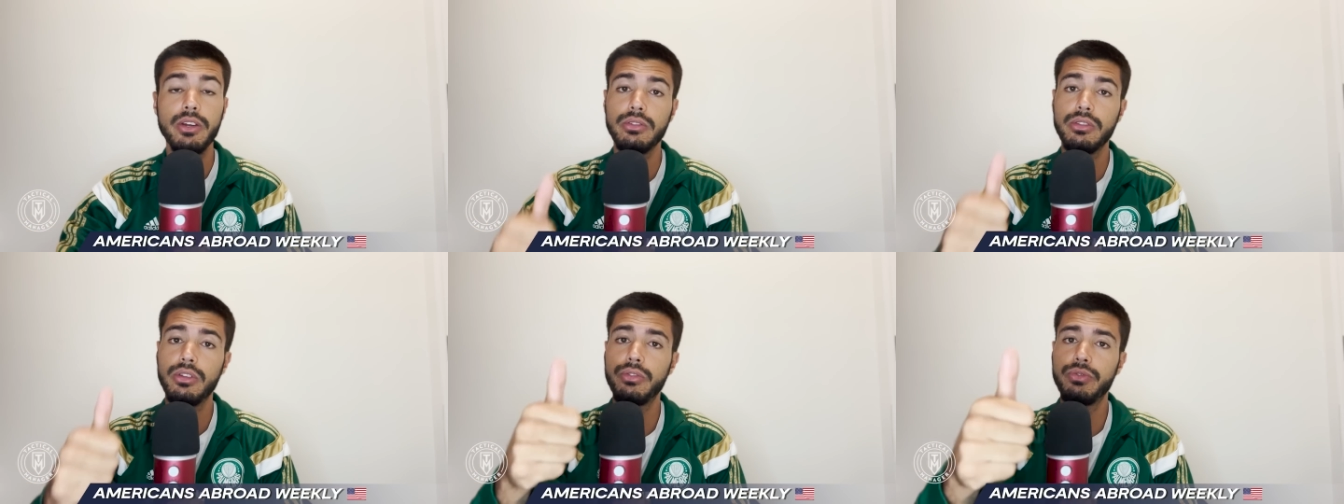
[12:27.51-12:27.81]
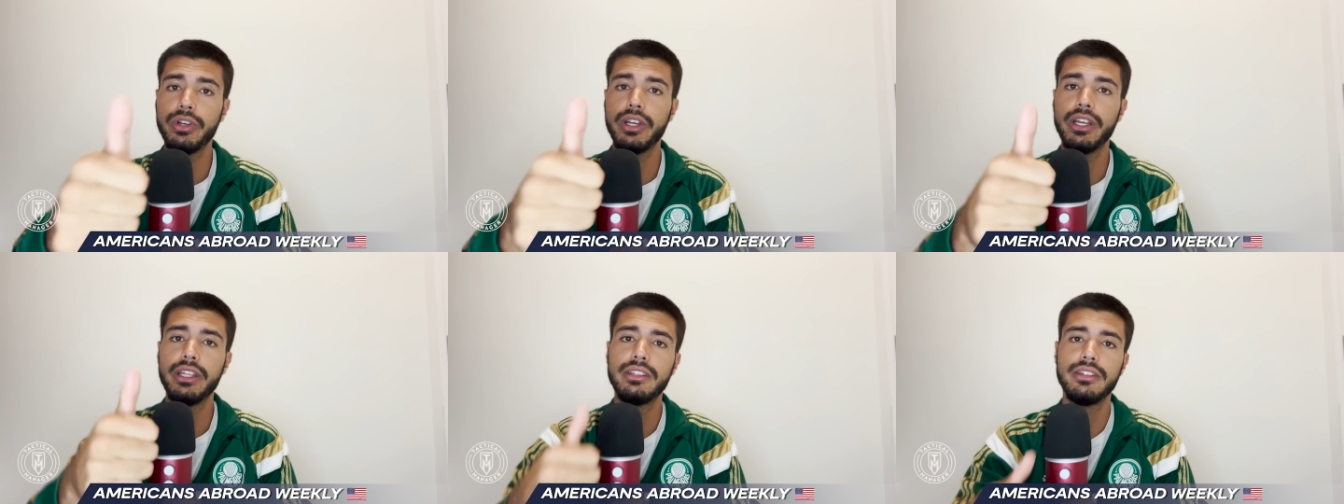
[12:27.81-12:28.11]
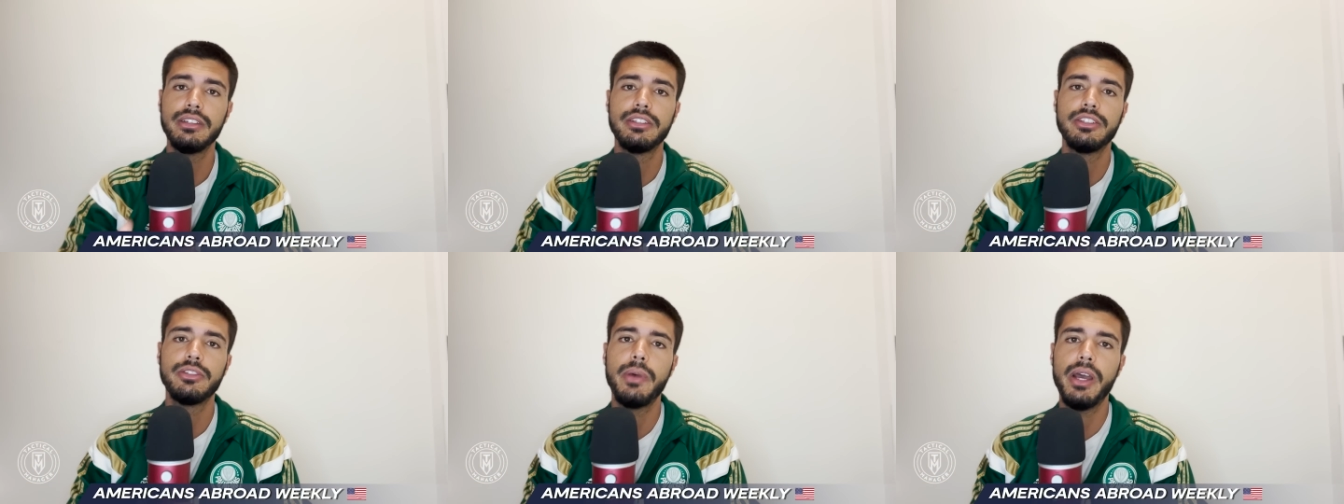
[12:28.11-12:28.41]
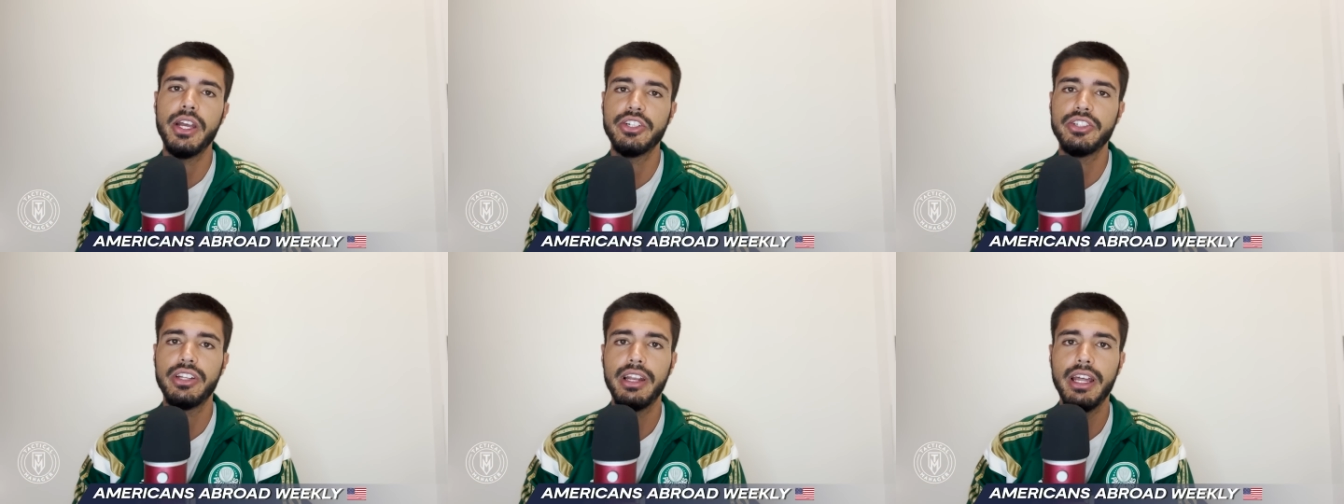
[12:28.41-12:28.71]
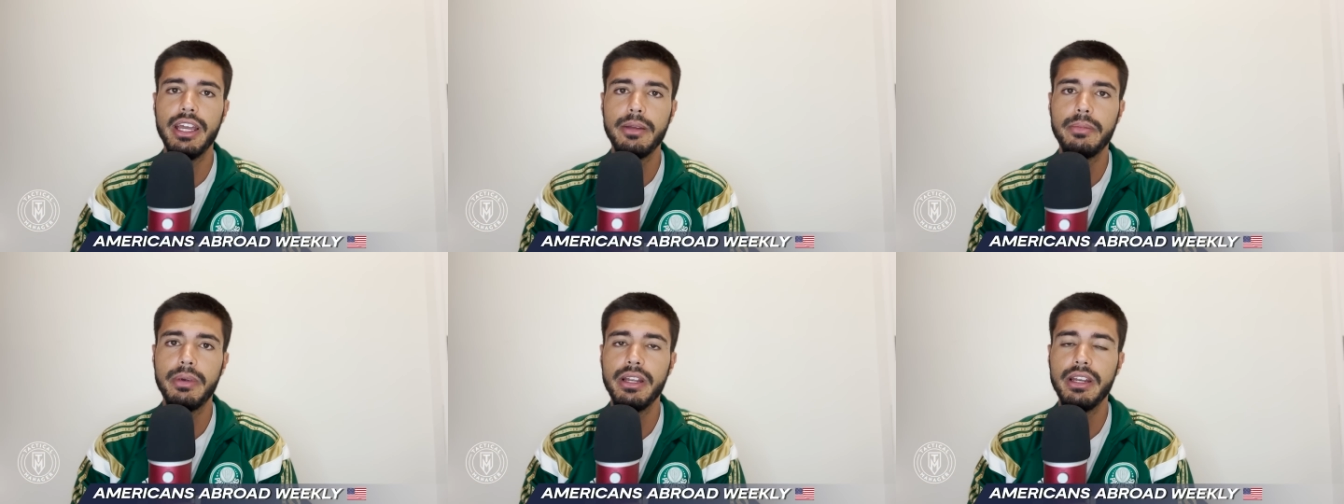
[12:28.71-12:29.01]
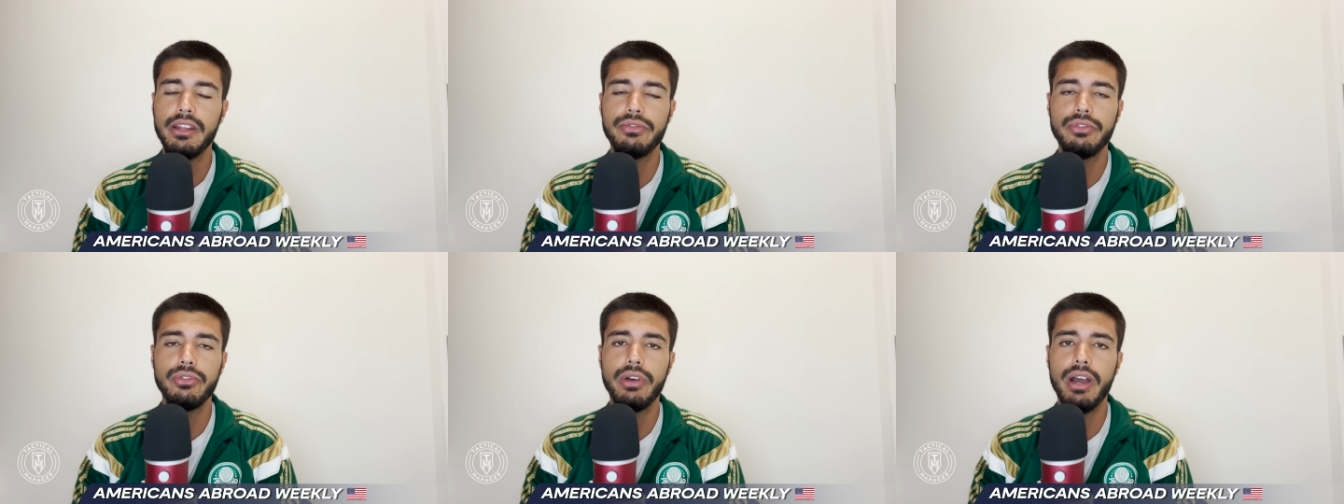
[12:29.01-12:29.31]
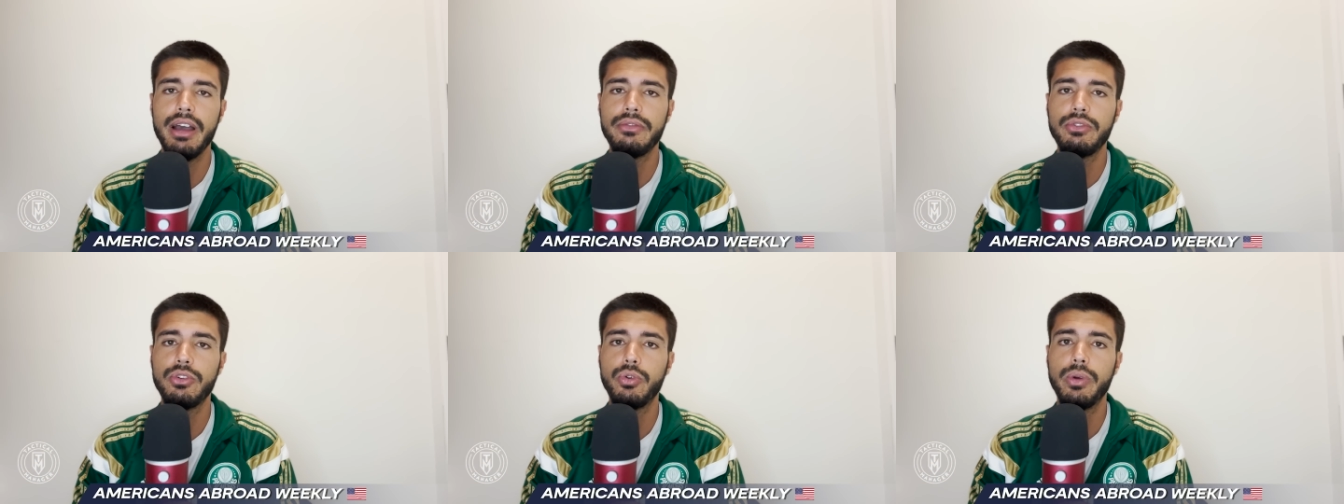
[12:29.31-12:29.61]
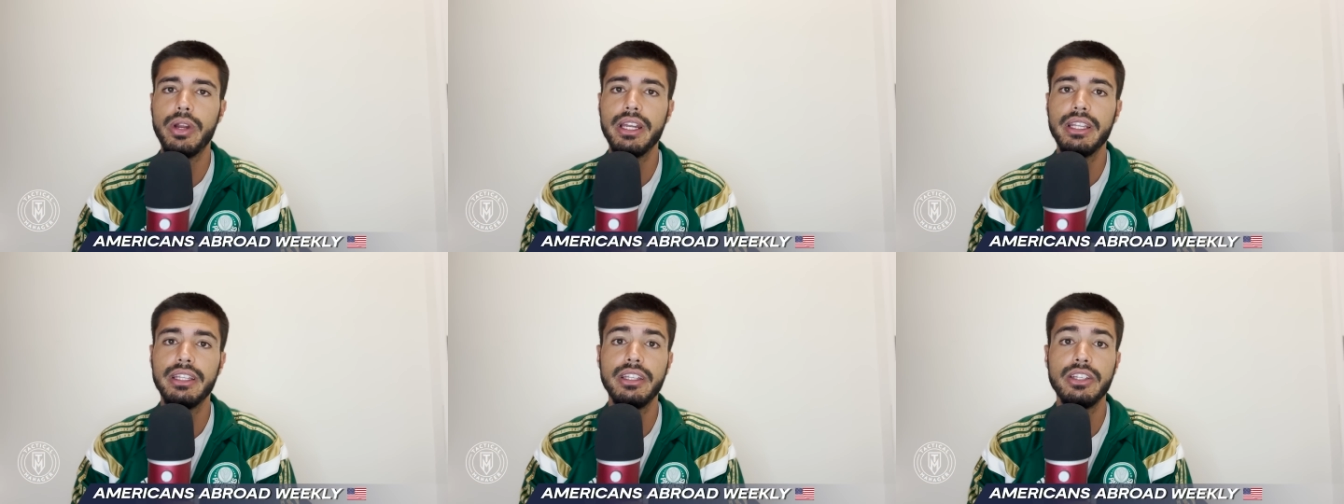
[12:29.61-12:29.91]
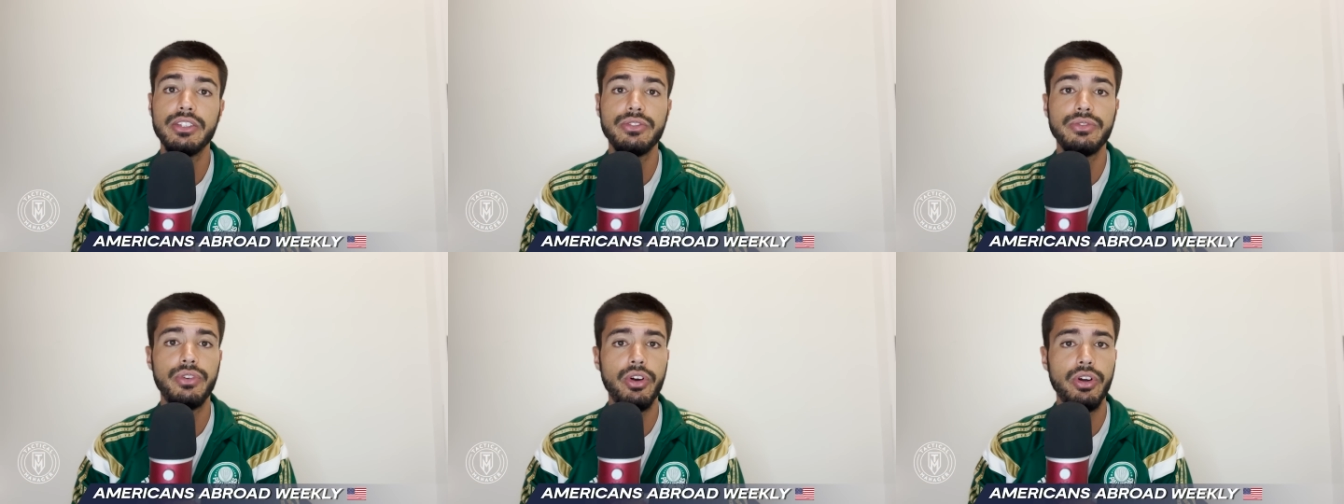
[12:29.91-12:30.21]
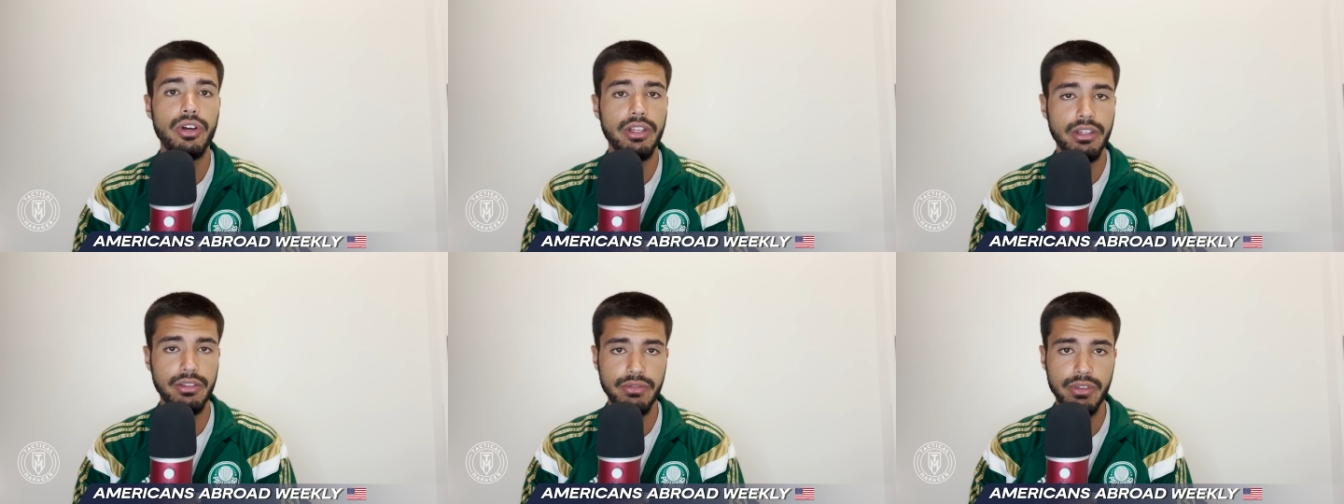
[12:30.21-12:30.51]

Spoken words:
And don't forget to smash the like button if you haven't already this far in the